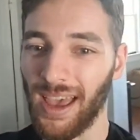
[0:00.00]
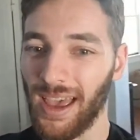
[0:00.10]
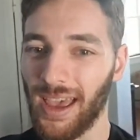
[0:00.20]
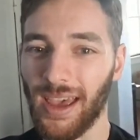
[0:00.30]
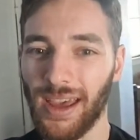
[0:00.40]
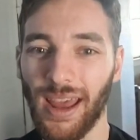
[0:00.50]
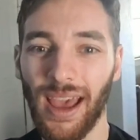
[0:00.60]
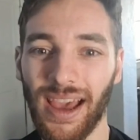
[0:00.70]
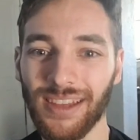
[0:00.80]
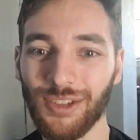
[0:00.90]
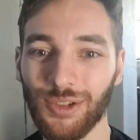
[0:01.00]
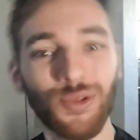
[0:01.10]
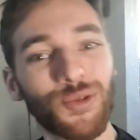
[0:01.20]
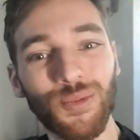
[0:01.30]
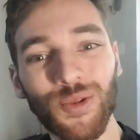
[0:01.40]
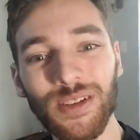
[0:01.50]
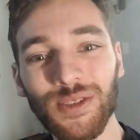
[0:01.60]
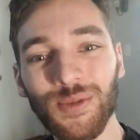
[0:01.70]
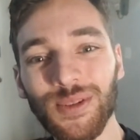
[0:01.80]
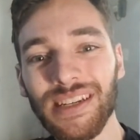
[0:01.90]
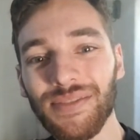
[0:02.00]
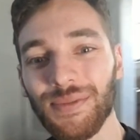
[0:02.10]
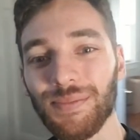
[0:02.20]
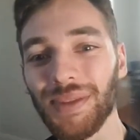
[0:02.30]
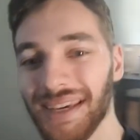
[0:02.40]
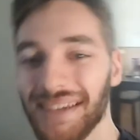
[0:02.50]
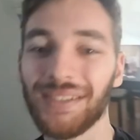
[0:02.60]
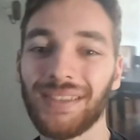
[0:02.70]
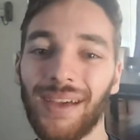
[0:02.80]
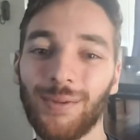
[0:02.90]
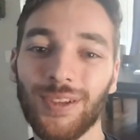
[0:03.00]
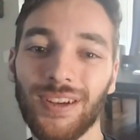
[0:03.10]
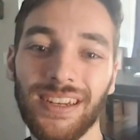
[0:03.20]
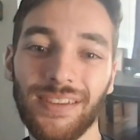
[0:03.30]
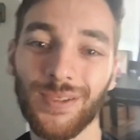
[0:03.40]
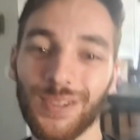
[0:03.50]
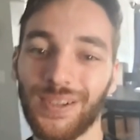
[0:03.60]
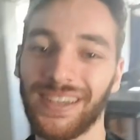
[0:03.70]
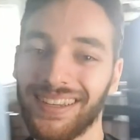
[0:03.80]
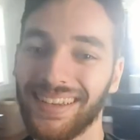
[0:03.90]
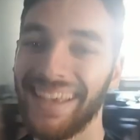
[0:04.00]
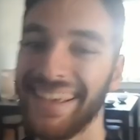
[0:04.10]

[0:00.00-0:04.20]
and I had to move it to a different place that was on a different circuit.